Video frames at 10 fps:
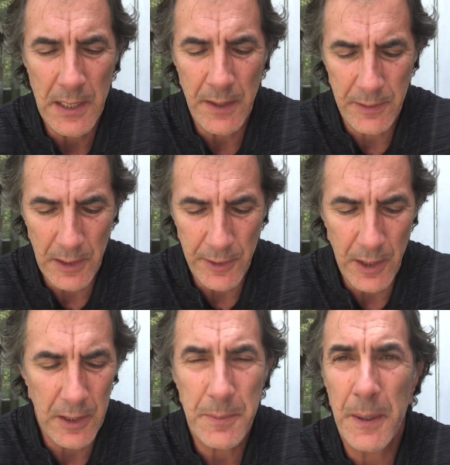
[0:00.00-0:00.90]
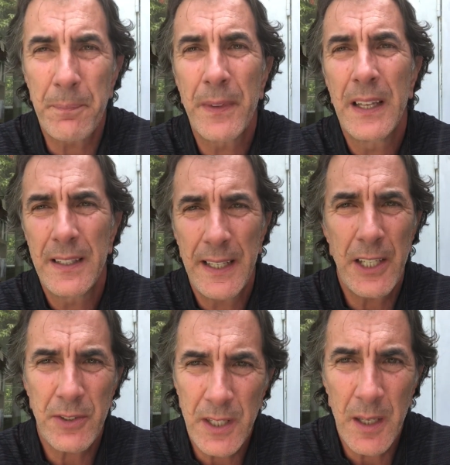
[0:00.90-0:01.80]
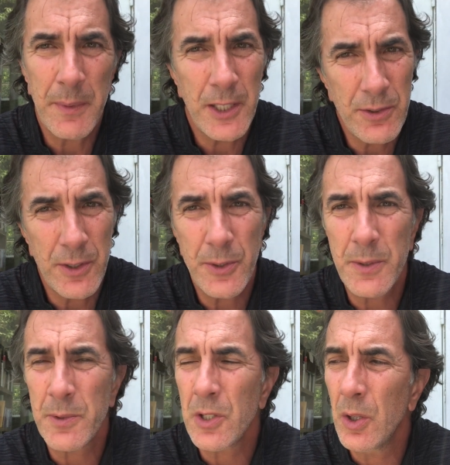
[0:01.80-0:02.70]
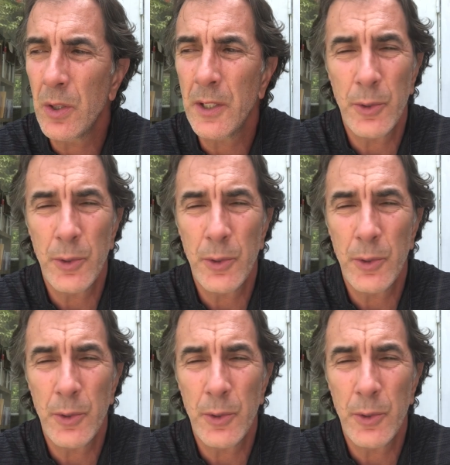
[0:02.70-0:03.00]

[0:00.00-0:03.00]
He loves little dogs, but take your time, introduce them slowly.